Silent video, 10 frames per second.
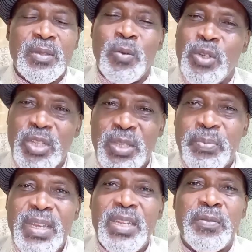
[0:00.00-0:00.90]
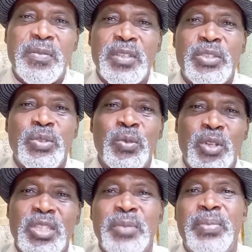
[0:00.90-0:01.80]
What does it benefit you? What
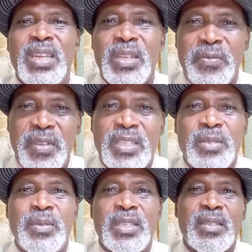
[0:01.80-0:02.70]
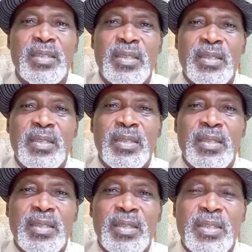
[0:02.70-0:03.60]
does it benefit me?
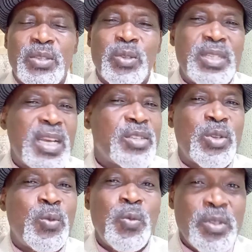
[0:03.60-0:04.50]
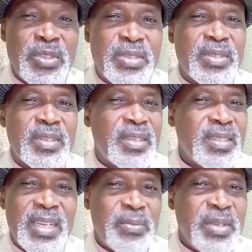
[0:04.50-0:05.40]
So there are some wounds
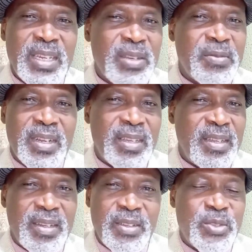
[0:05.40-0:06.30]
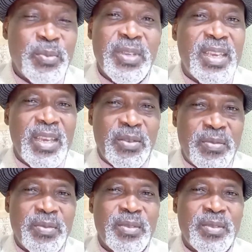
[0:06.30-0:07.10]
that may never heal. So be careful